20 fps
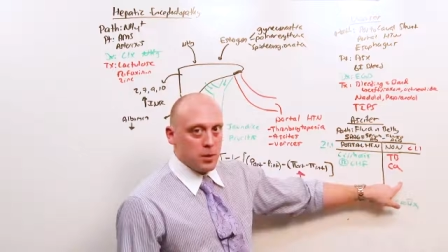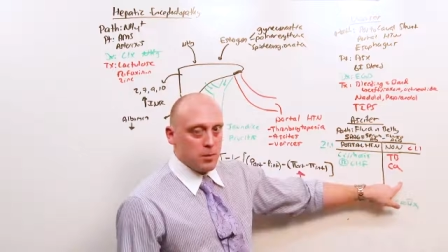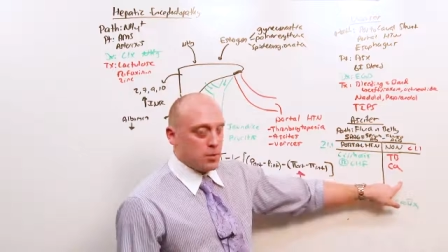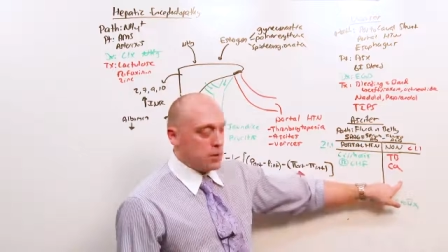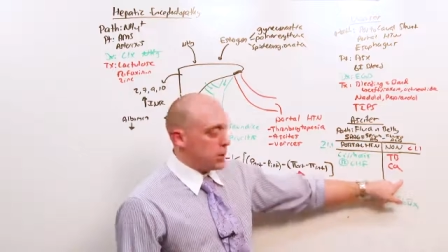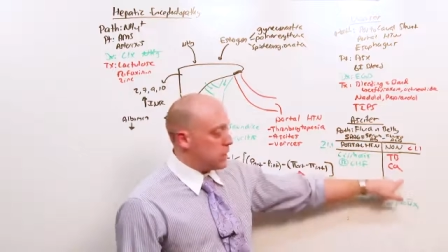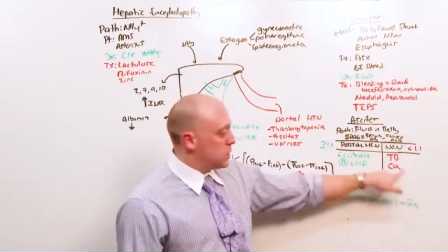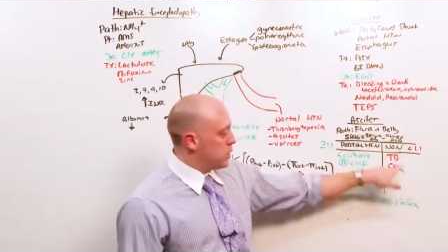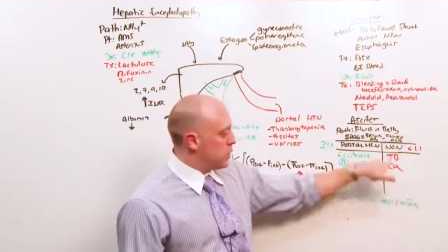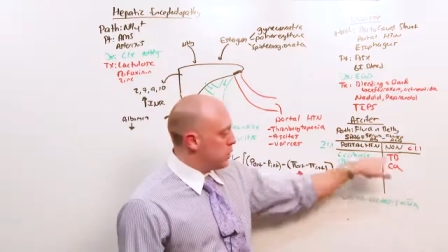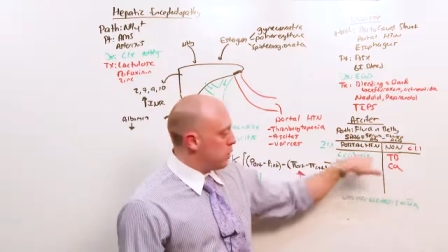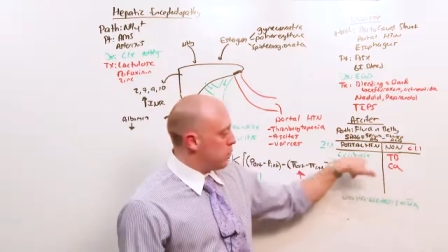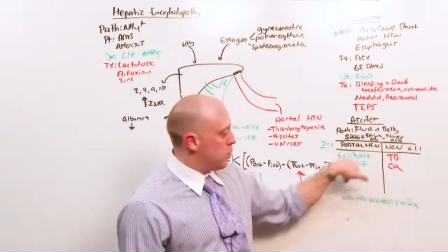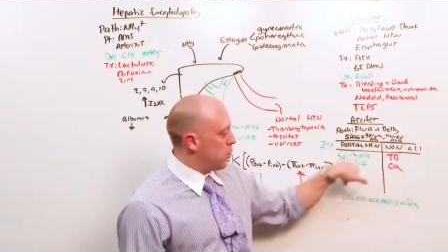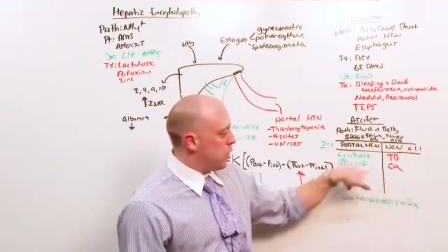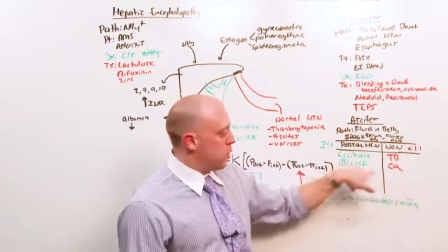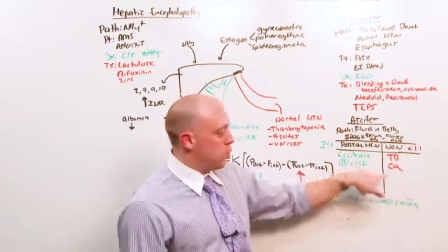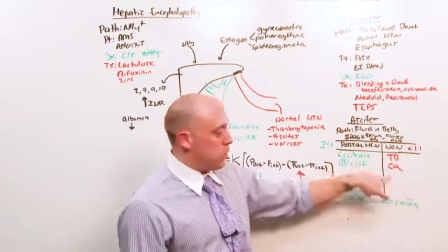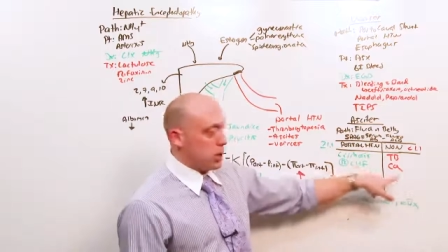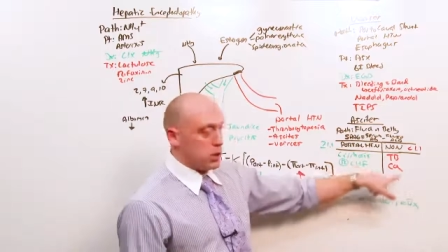But these are the
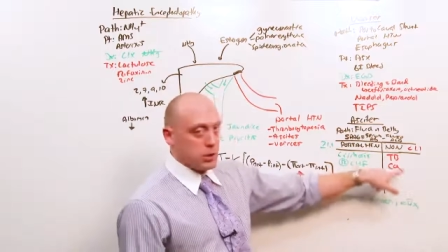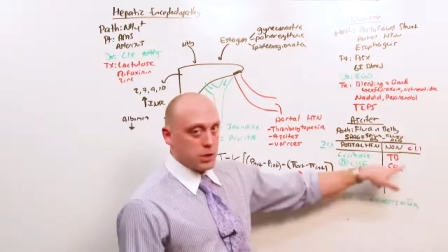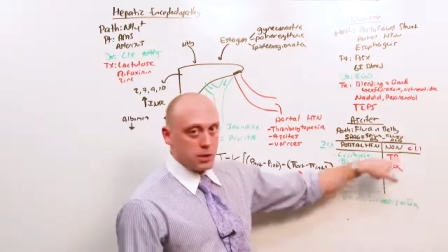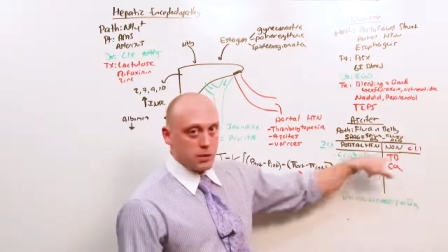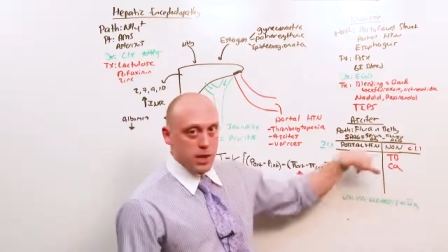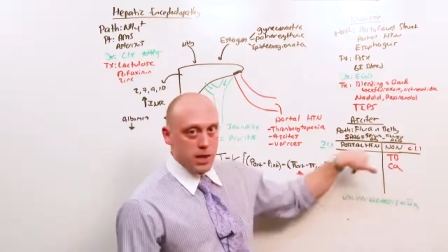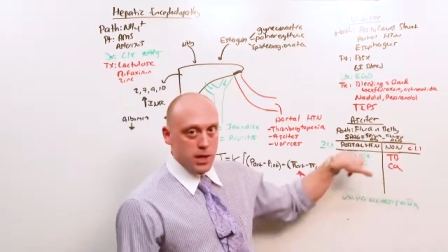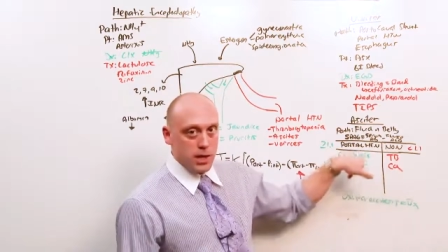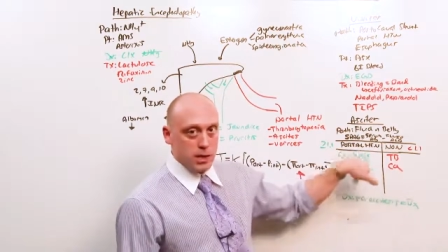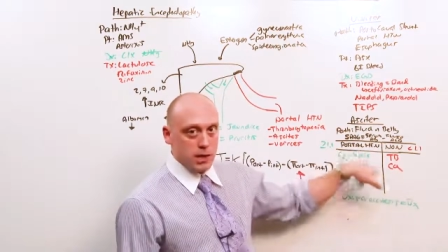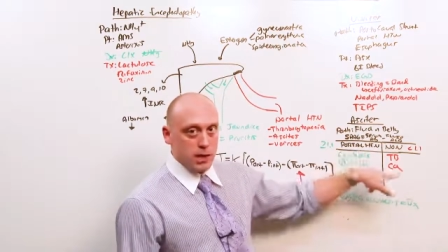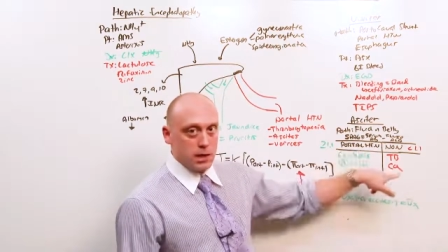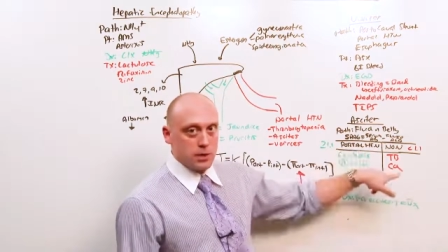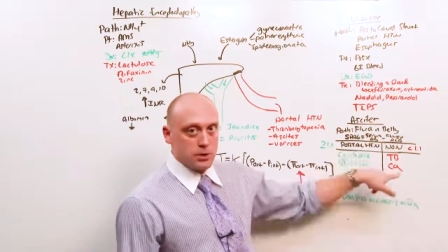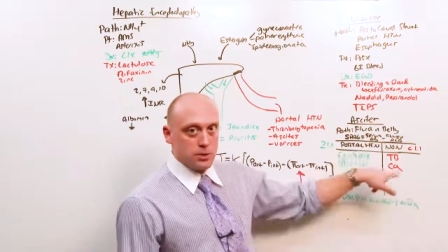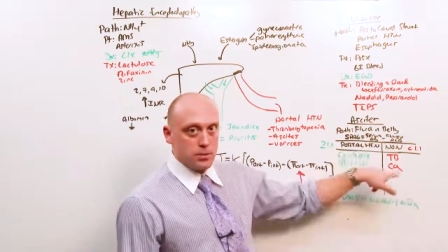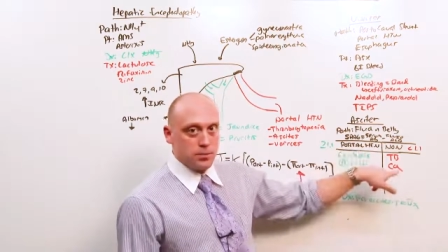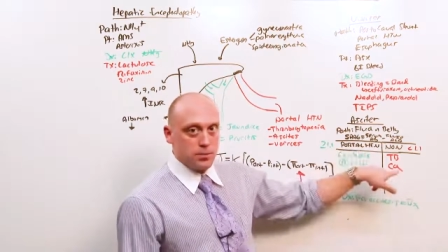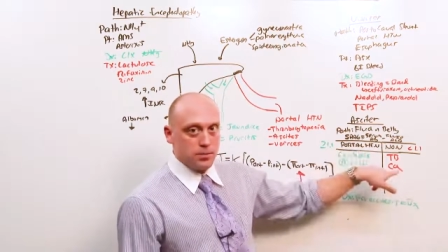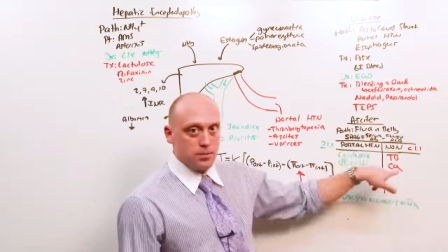four I want you to
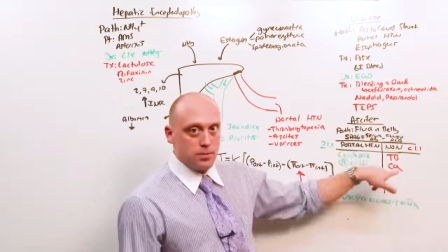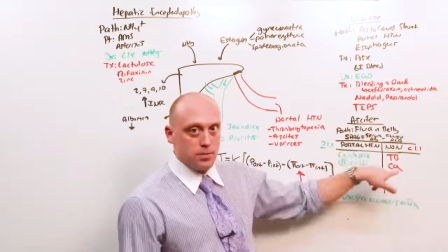recognize.